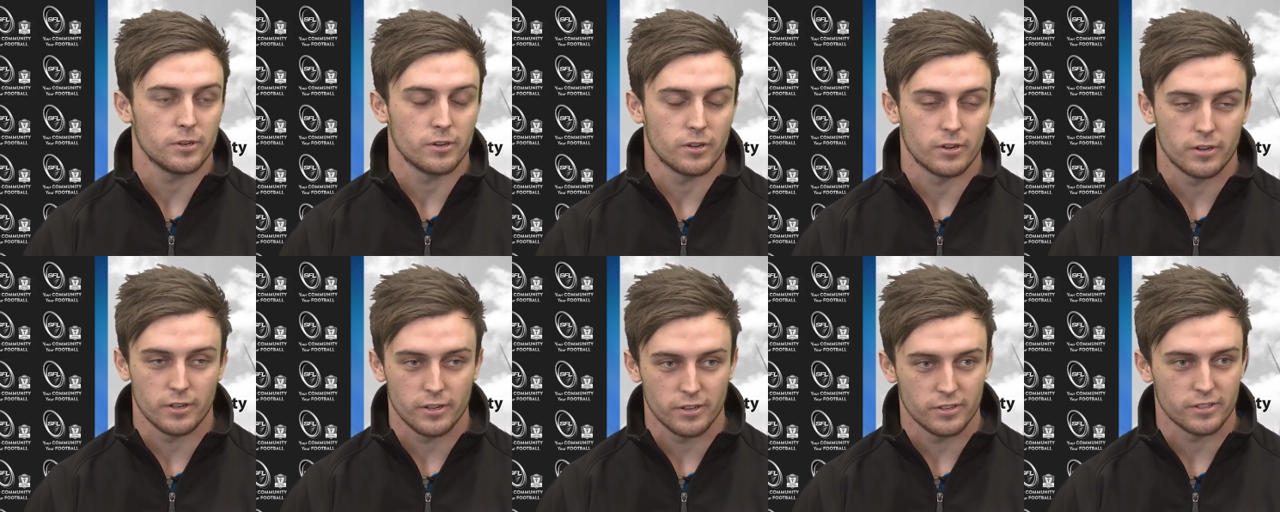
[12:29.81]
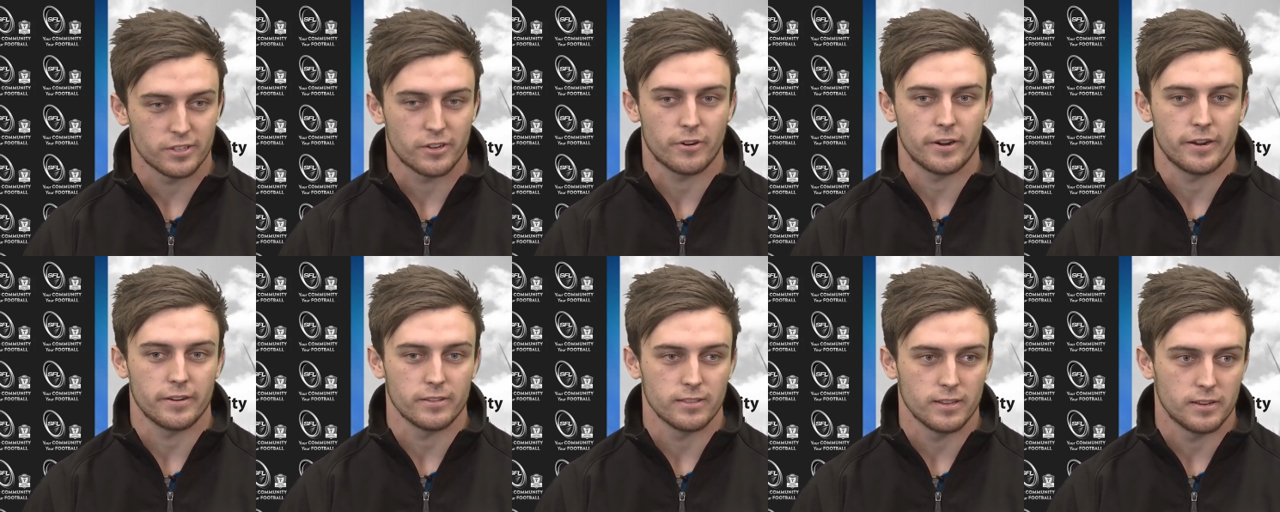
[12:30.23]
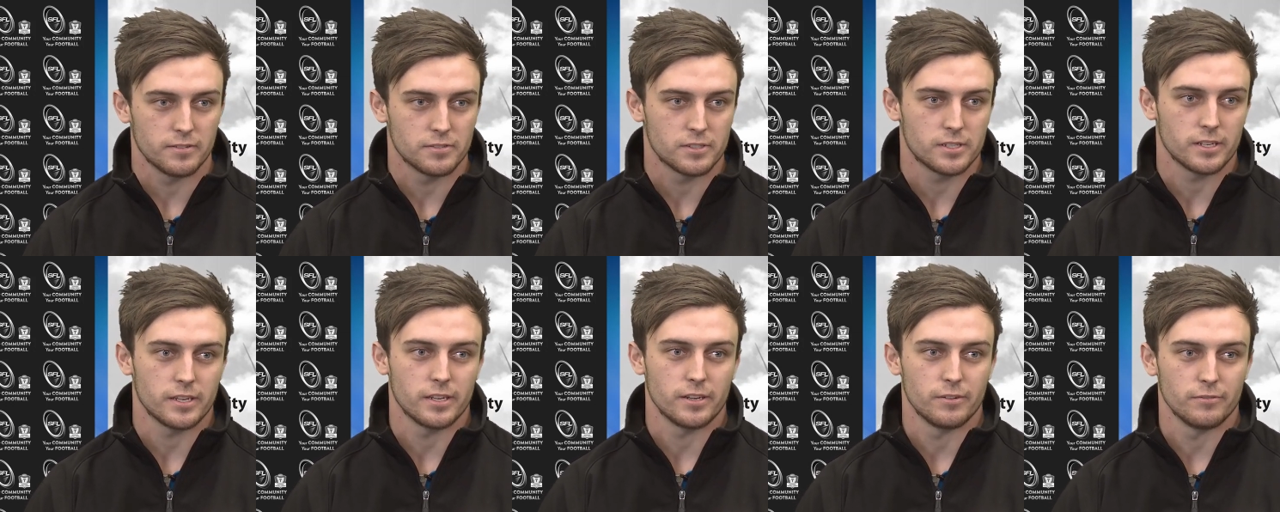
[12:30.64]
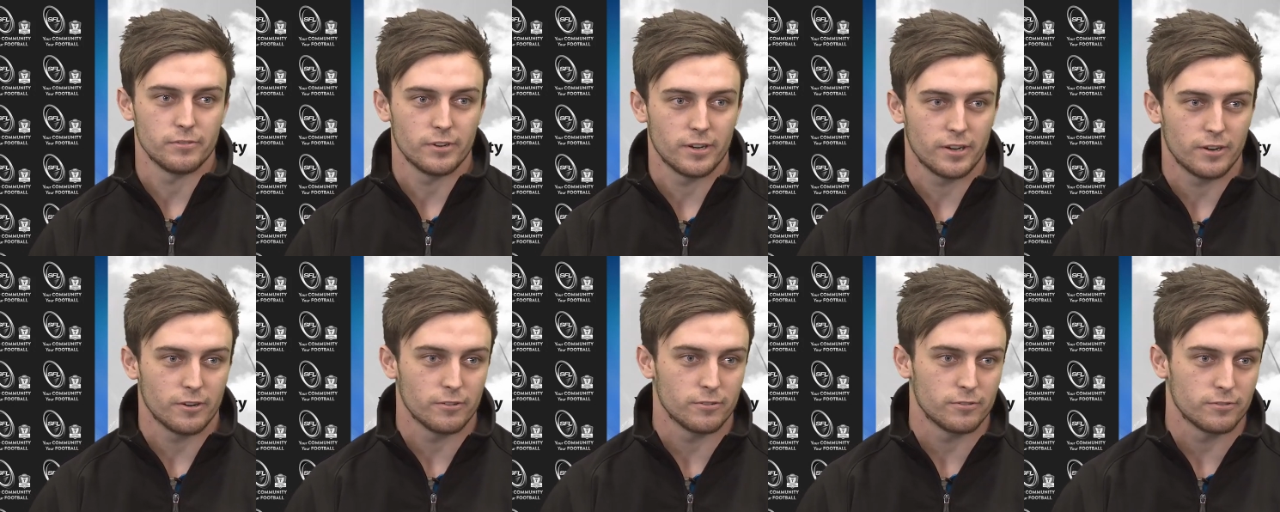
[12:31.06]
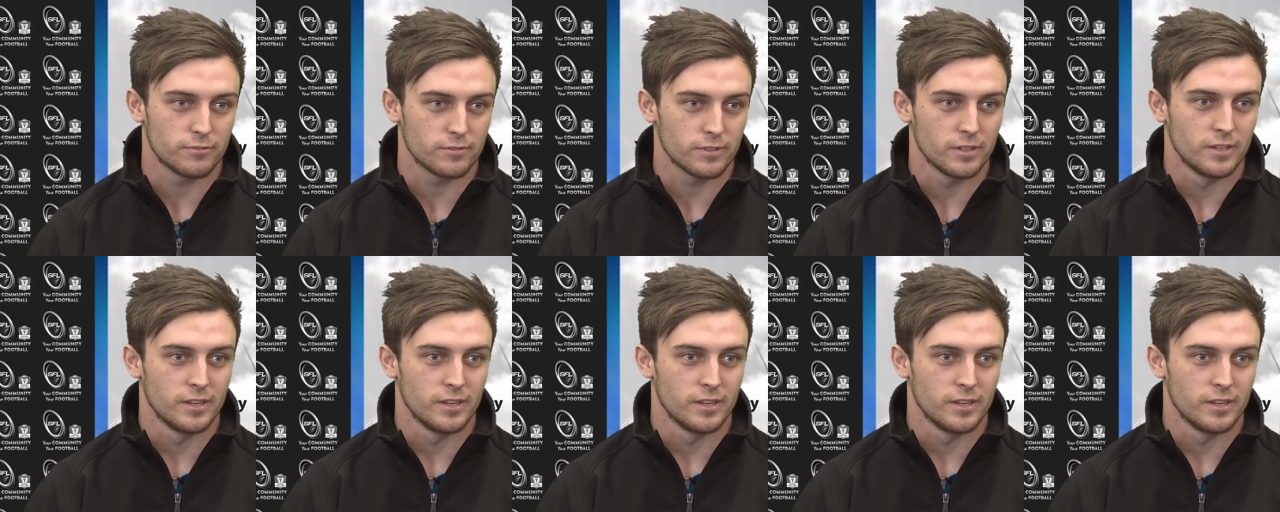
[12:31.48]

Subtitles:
I know the crowd loves to get involved.